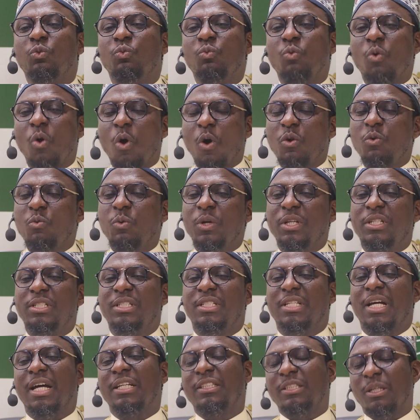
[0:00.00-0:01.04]
to walk with
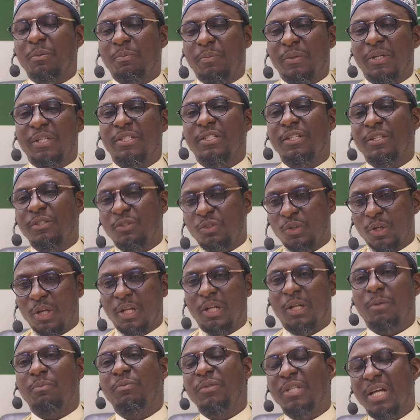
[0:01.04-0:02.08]
such a person to
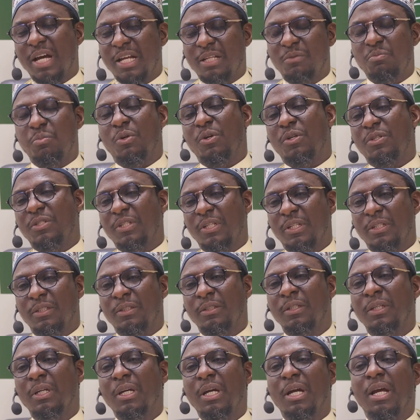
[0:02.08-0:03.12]
help that
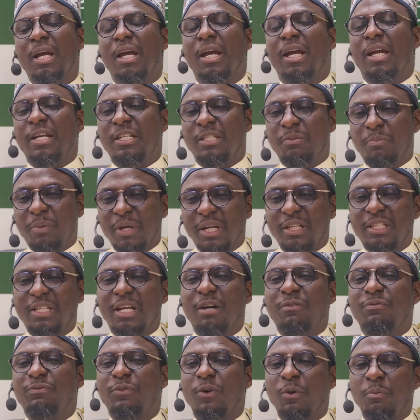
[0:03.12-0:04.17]
person is
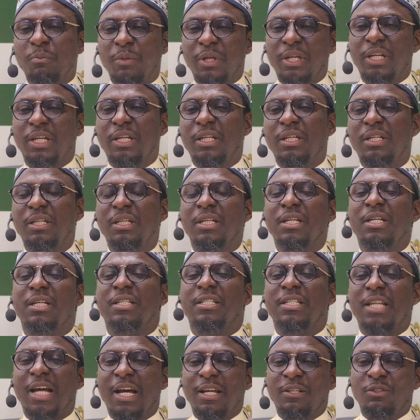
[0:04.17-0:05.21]
better for me
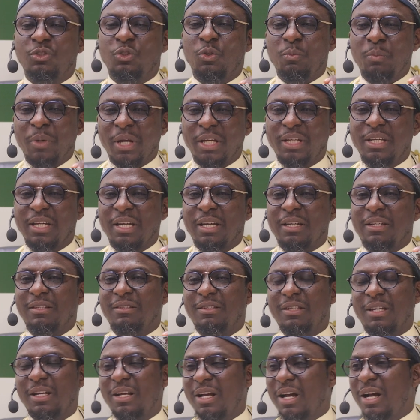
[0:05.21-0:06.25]
than to make
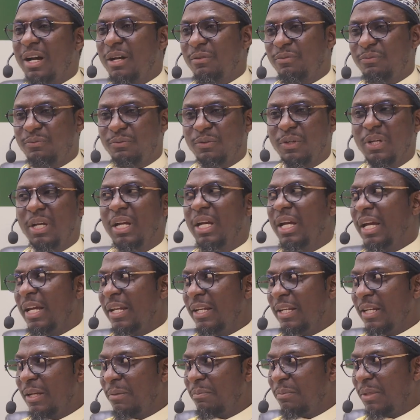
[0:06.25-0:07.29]
i'tikaf
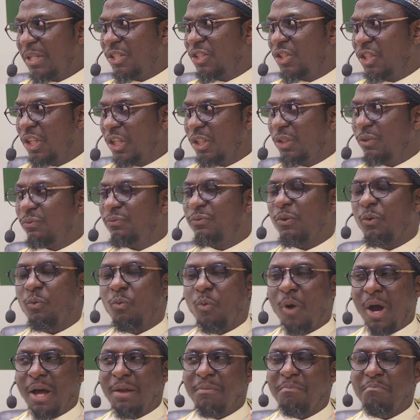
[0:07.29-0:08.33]
in the masjid for
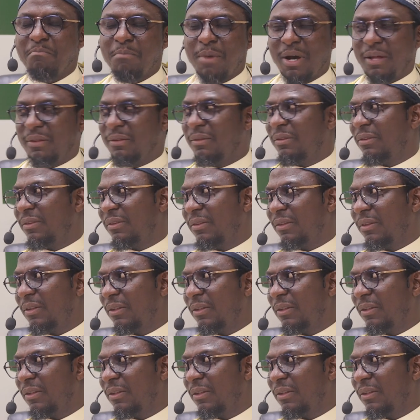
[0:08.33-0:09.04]
1 month.